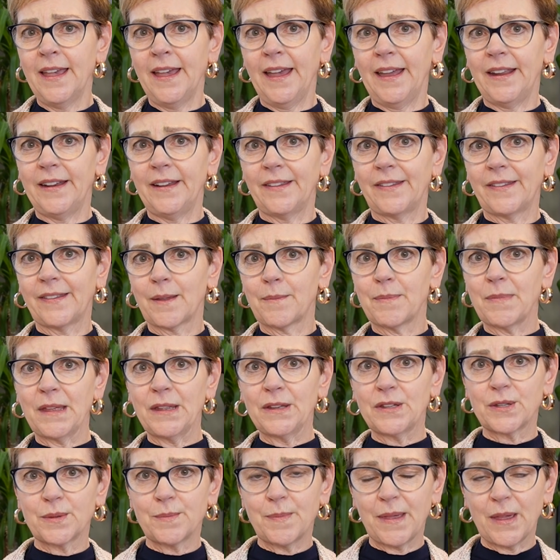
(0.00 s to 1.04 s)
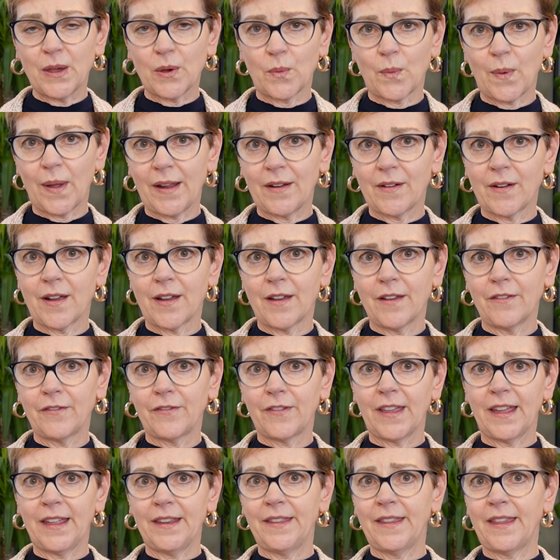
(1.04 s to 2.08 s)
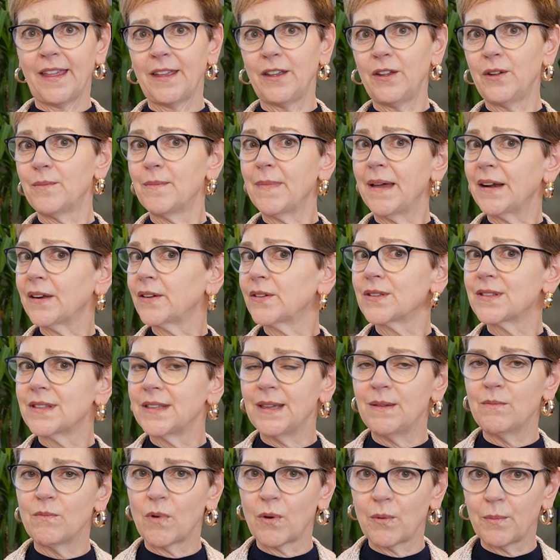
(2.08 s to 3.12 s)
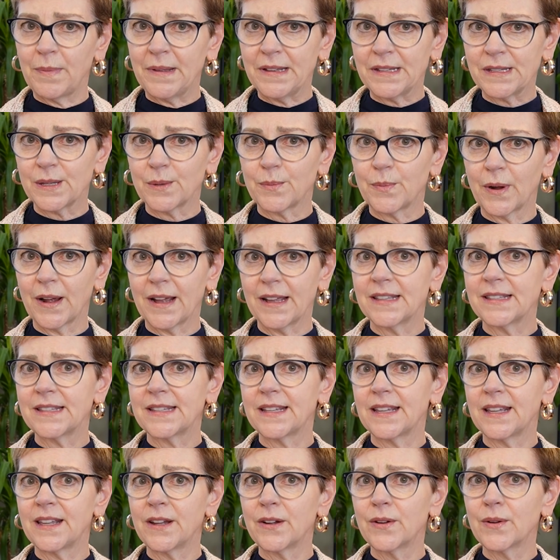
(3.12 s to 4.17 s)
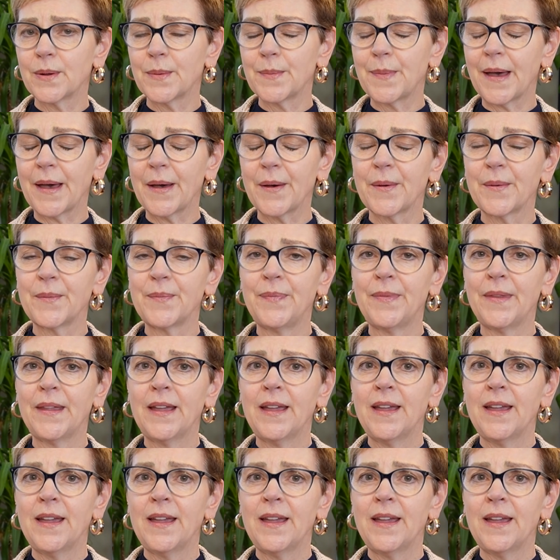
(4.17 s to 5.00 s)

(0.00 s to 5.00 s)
and it's something to be aware of, and that your medical team won't be surprised to hear about.